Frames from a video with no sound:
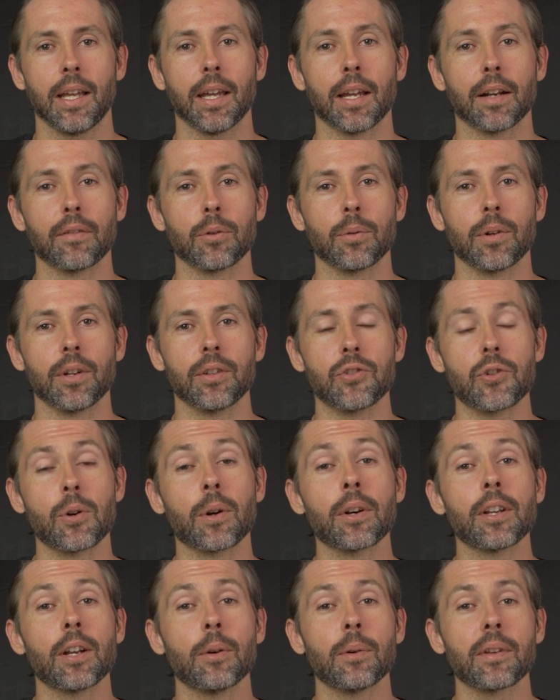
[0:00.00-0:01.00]
Hey everyone,
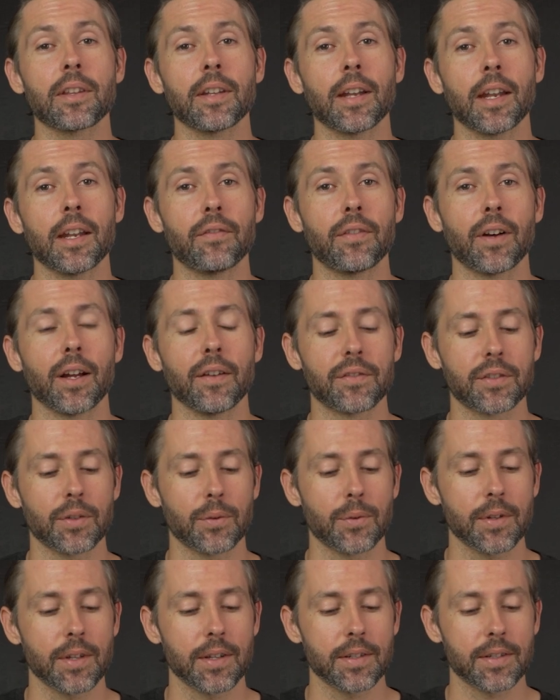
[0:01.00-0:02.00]
Jordan here with 9 to 5
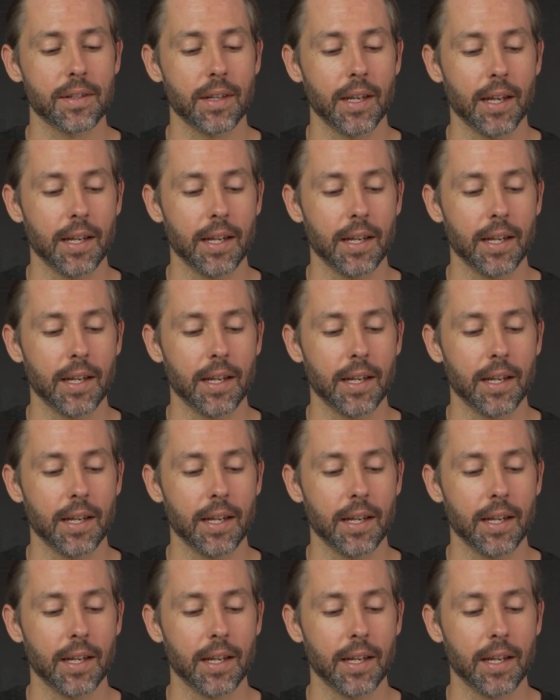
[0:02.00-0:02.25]
Toys,